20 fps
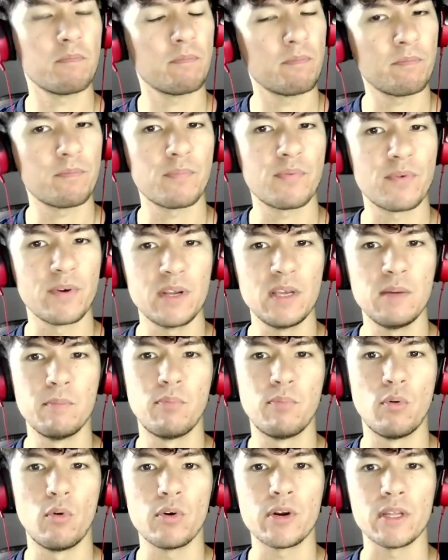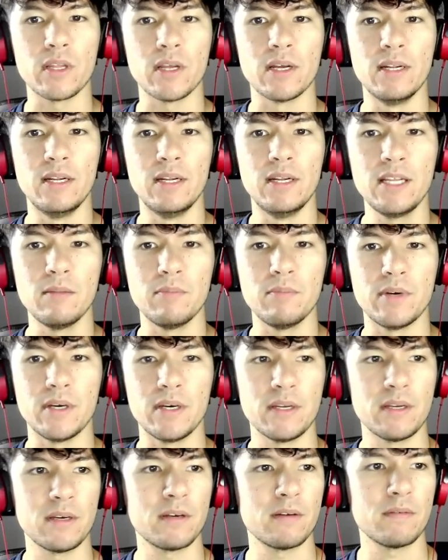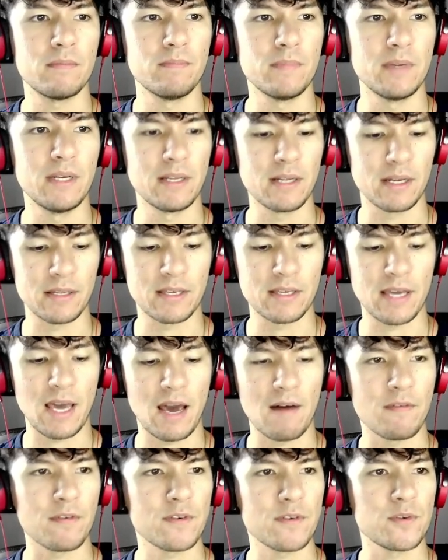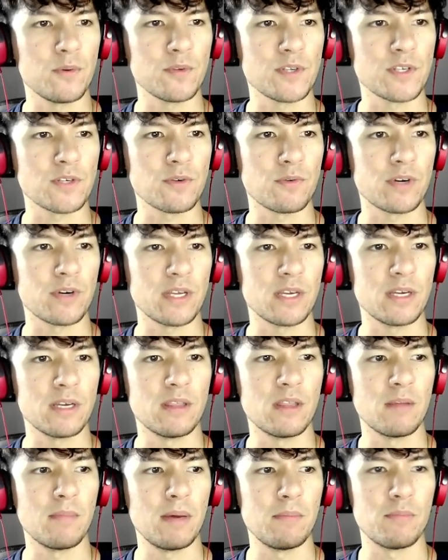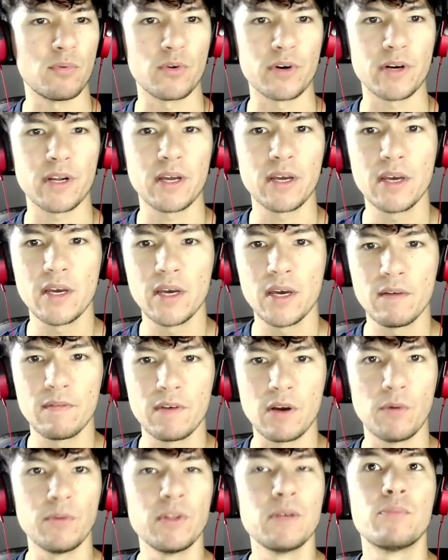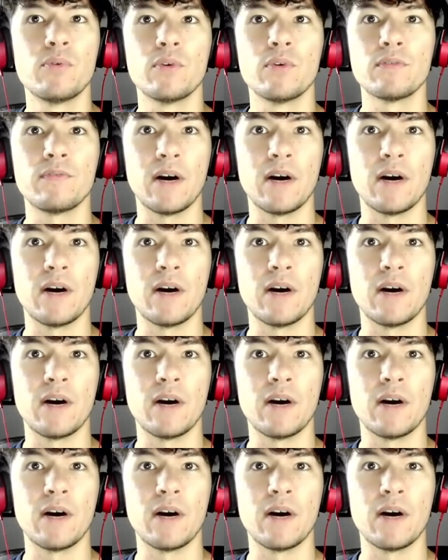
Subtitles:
pre-boarded a little bit, meaning like the Cavern of Souls is already in the main board, we only bought 5